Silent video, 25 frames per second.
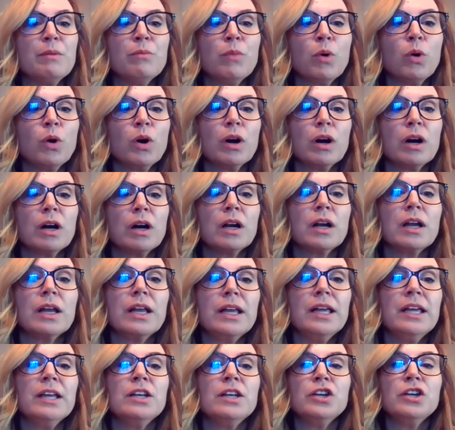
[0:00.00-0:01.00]
but more
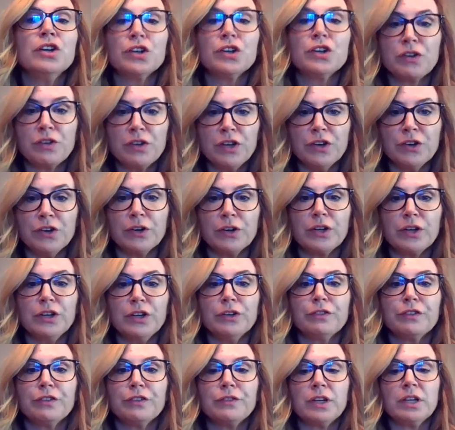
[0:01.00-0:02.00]
in your
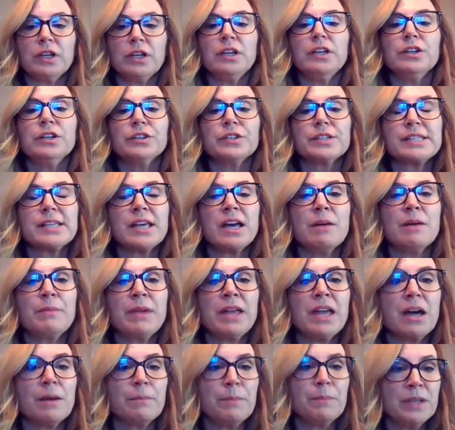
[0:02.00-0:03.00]
years
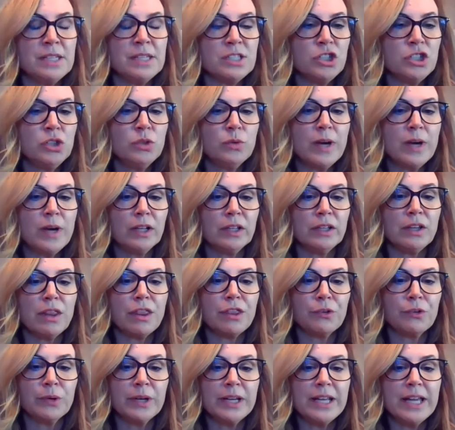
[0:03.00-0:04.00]
coming up in 2L and
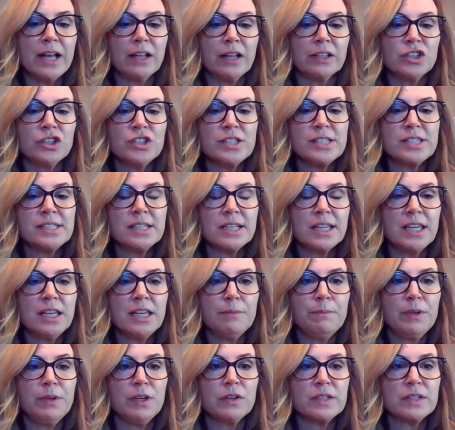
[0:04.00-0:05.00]
3L, and just to
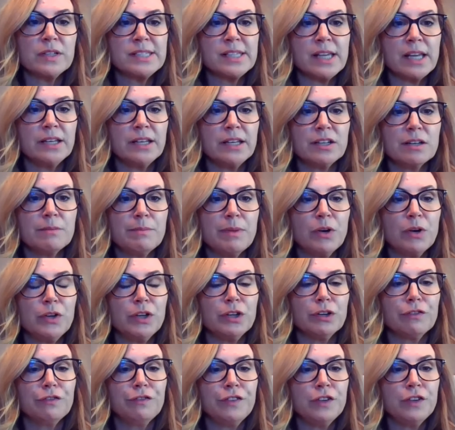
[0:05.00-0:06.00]
keep you excited
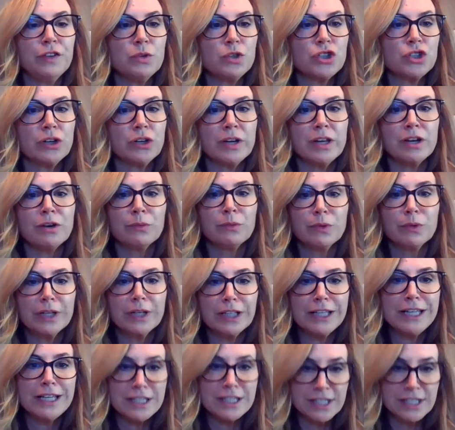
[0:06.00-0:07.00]
about your future in a
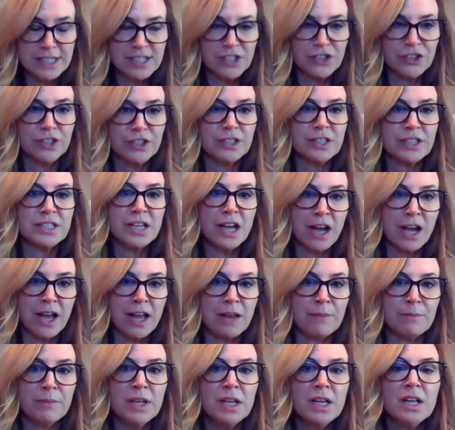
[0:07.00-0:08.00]
really uncertain
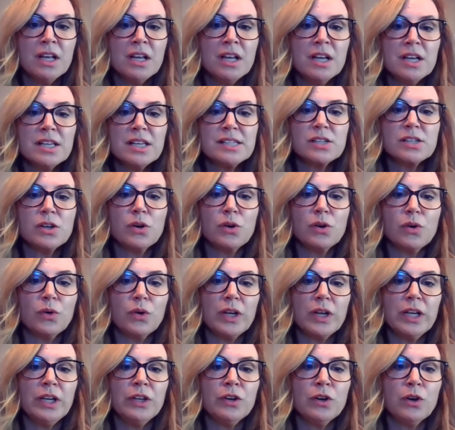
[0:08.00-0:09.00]
time.
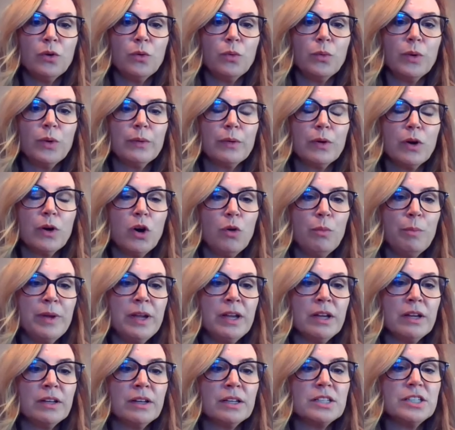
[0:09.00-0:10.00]
So, you know, we were
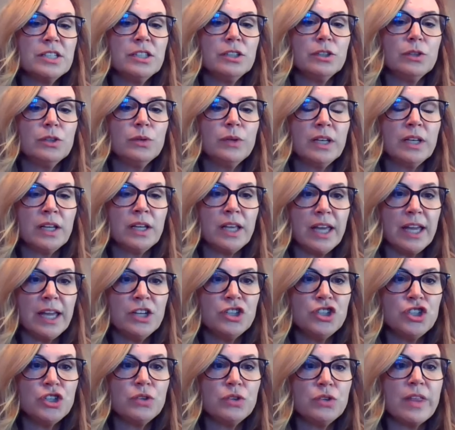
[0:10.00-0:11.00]
hoping to
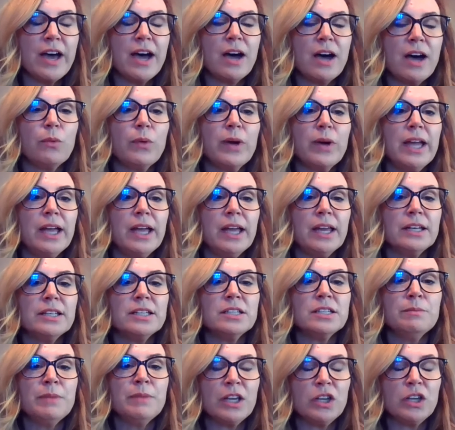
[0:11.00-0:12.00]
engage you that way,
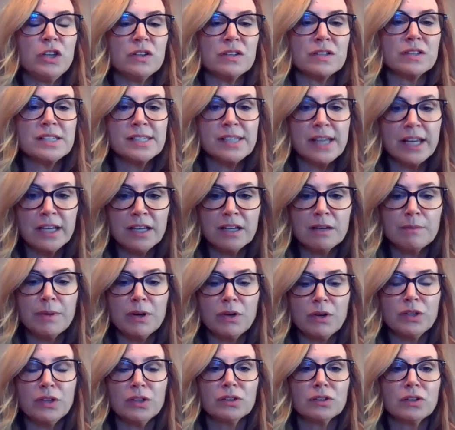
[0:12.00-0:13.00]
to make you excited
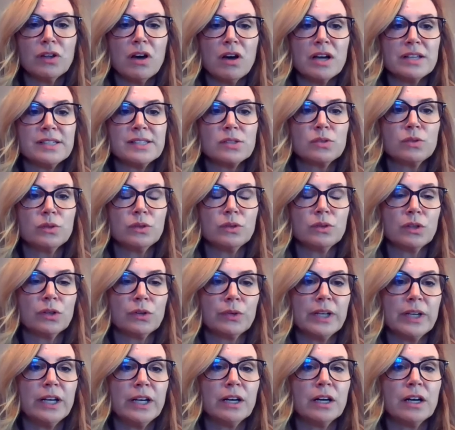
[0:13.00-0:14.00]
about your law school
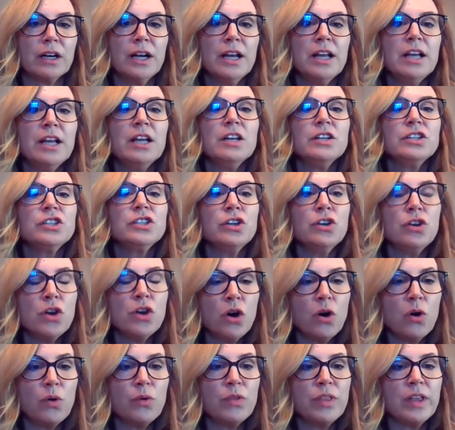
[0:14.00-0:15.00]
career, to
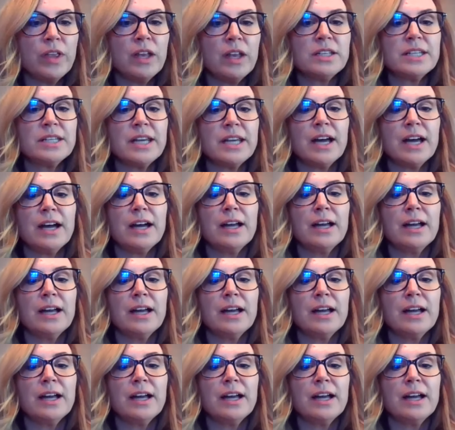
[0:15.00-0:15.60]
know that